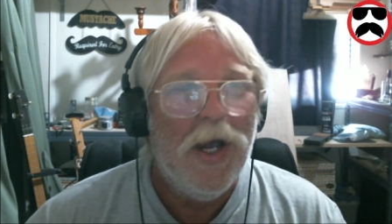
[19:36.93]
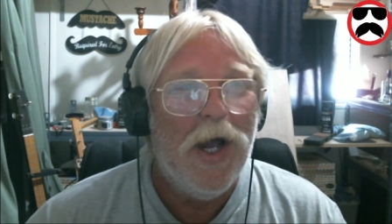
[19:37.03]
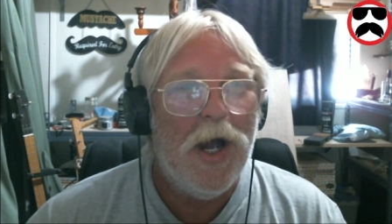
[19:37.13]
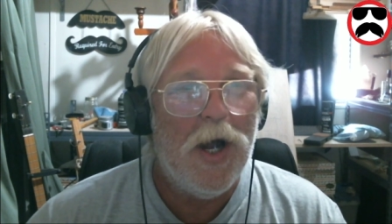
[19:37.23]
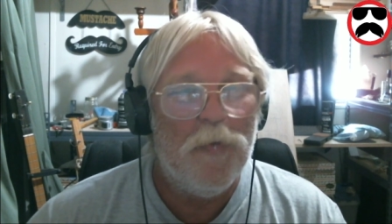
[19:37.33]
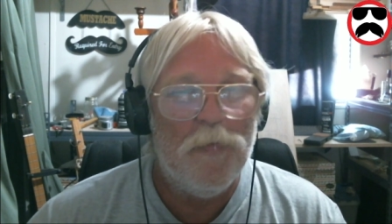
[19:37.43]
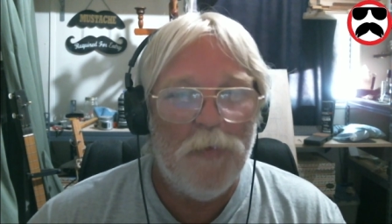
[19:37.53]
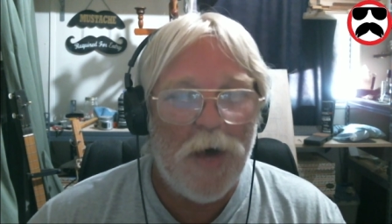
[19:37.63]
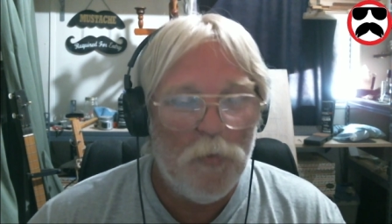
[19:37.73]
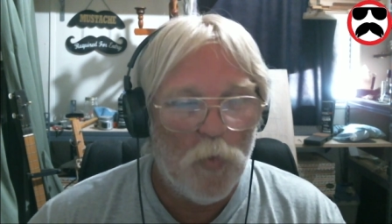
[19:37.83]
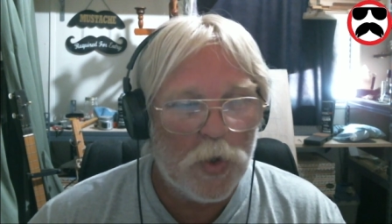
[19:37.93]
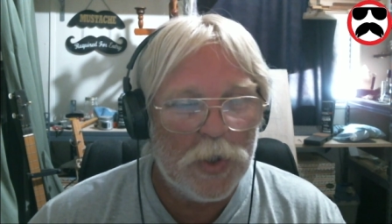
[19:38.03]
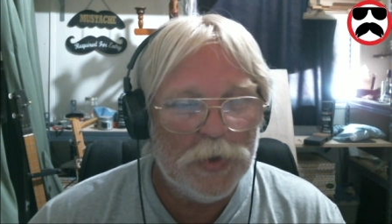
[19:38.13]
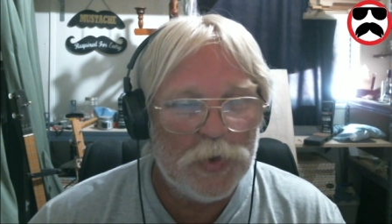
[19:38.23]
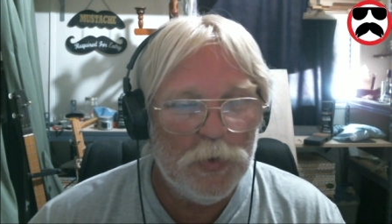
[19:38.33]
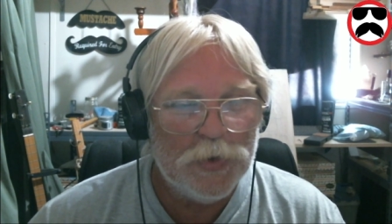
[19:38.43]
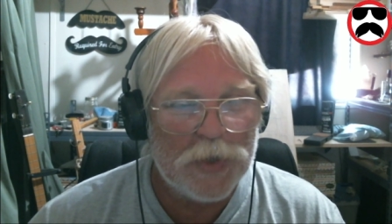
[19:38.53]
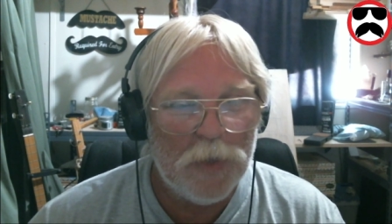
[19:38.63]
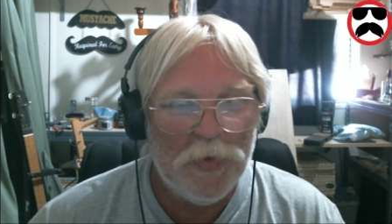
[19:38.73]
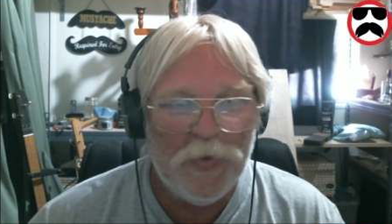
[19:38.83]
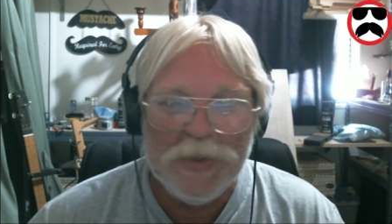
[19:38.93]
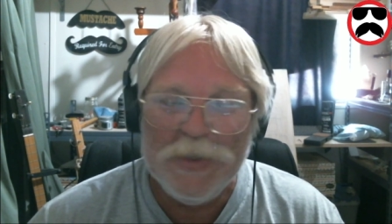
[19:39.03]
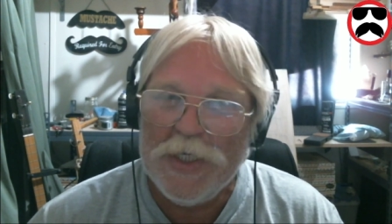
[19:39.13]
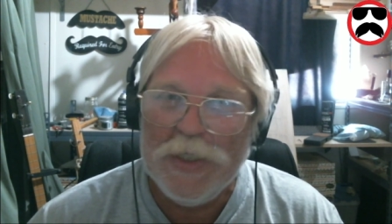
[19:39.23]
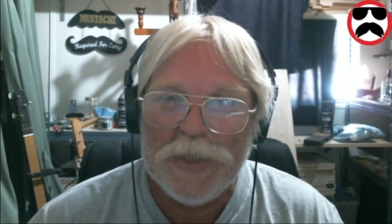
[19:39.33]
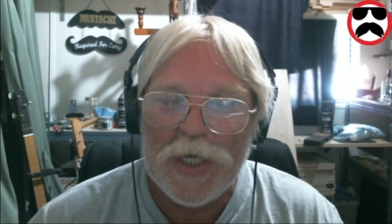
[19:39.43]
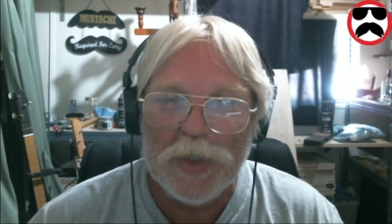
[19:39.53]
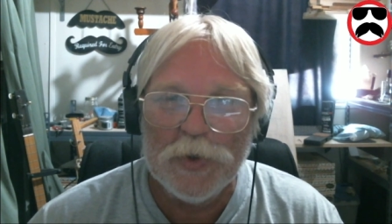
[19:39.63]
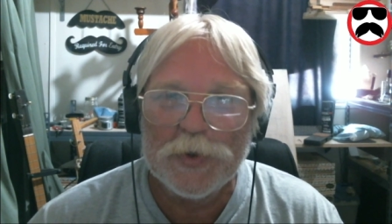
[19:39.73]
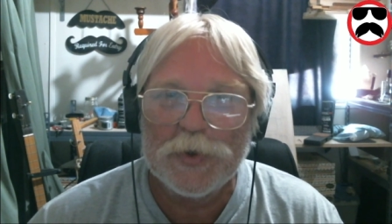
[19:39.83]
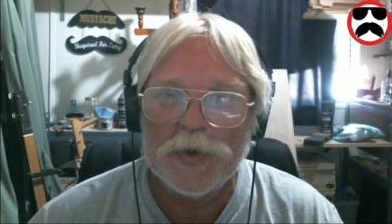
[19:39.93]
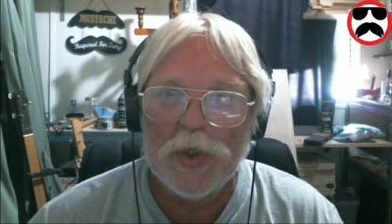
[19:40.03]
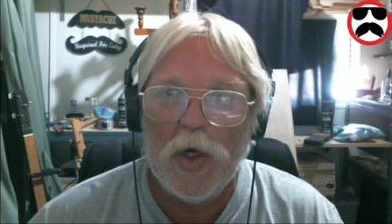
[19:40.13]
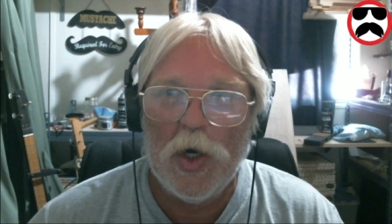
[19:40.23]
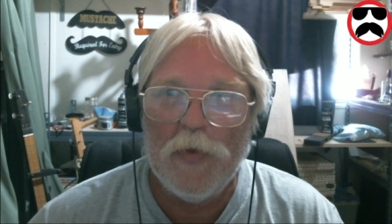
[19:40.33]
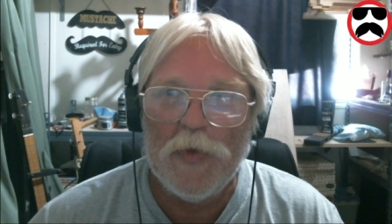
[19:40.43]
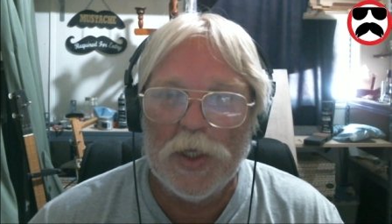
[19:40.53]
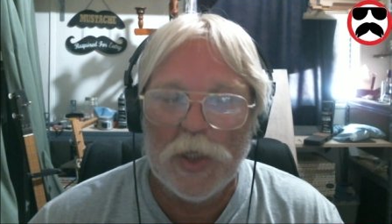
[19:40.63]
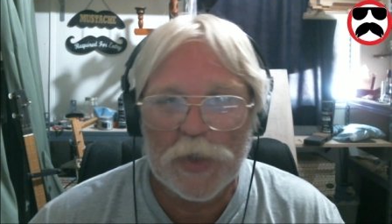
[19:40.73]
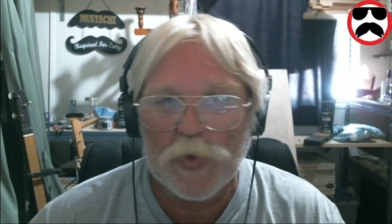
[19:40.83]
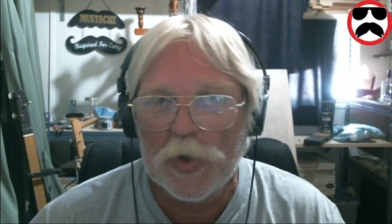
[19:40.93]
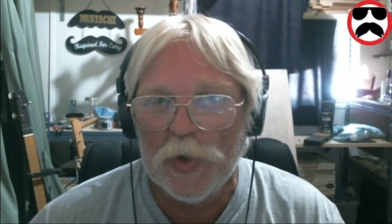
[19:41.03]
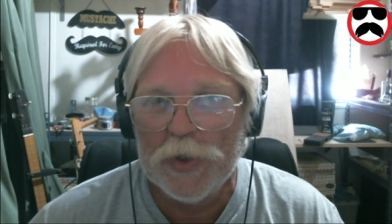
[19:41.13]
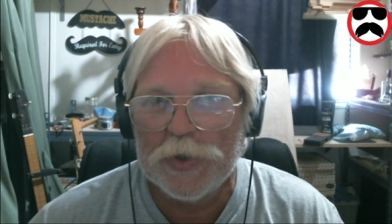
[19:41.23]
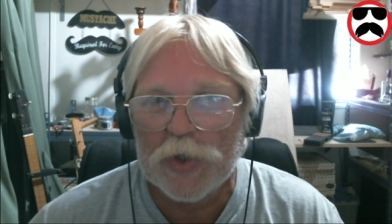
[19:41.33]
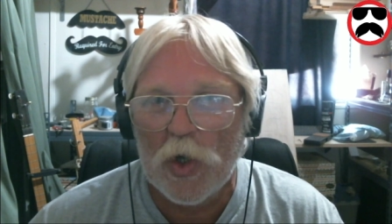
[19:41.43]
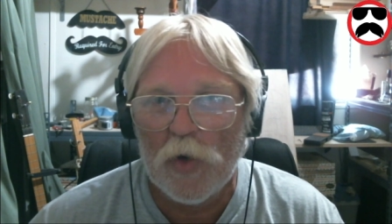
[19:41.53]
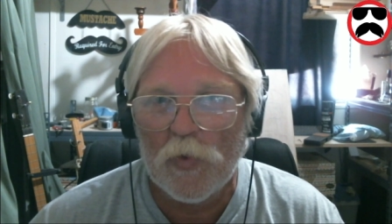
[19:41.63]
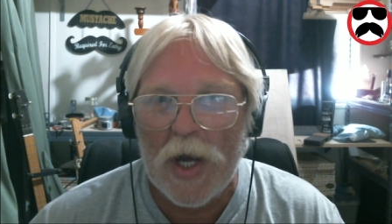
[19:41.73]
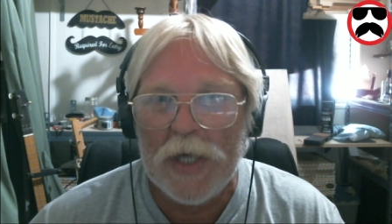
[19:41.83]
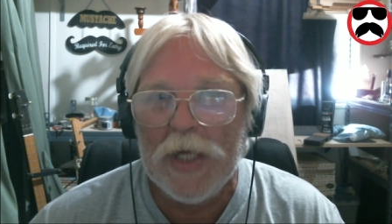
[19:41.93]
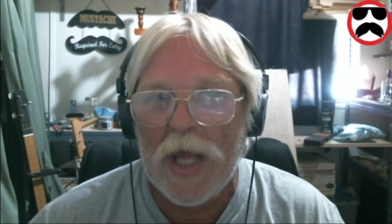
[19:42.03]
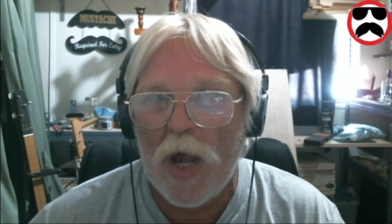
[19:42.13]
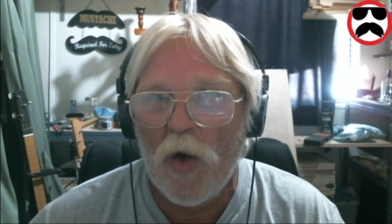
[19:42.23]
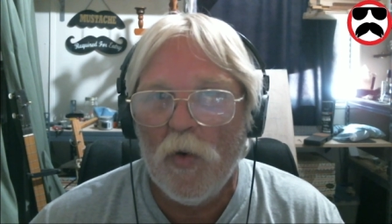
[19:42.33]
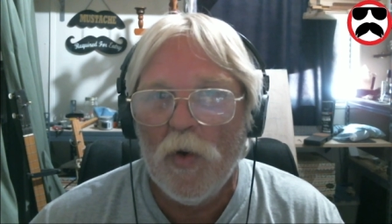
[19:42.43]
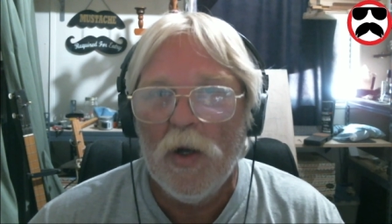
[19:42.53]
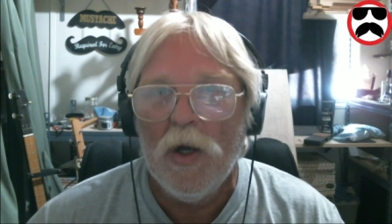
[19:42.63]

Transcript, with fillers: Um, I'm working through some of the details on the electrical install right now.